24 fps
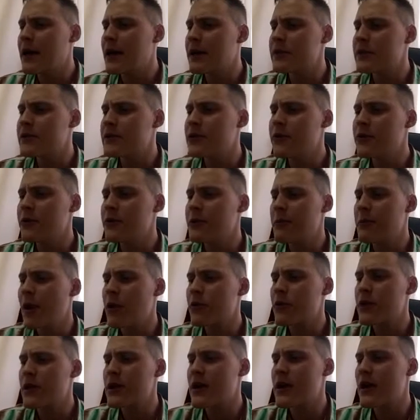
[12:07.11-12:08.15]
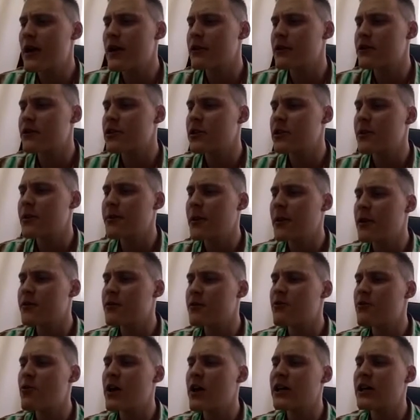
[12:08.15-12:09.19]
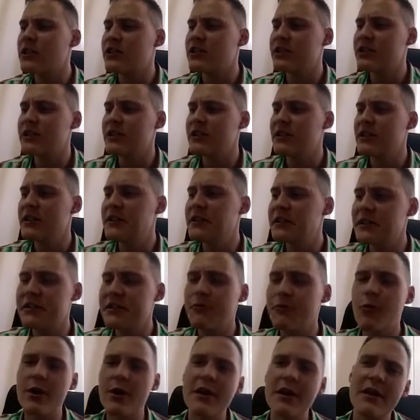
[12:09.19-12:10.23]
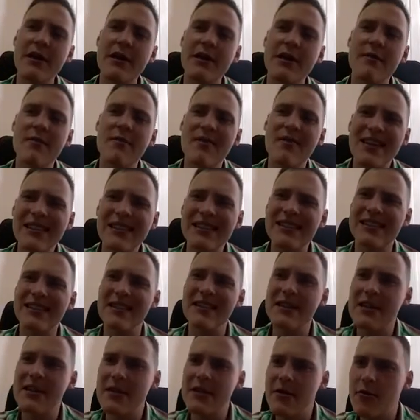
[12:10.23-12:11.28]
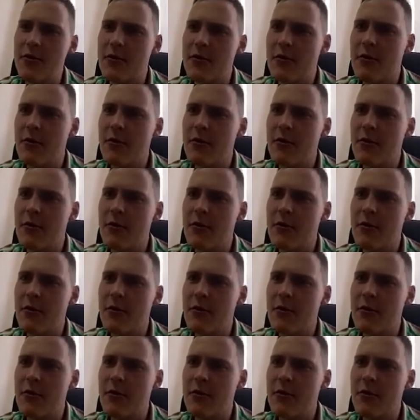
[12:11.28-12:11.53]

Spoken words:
So about culture, about Russian history, in this year,